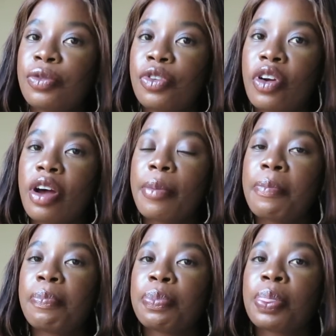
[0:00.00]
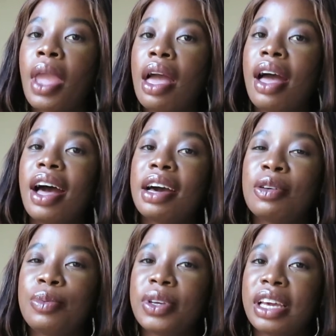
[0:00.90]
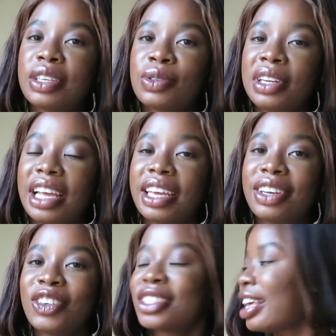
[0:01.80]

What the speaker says: from. I hope you guys would like it because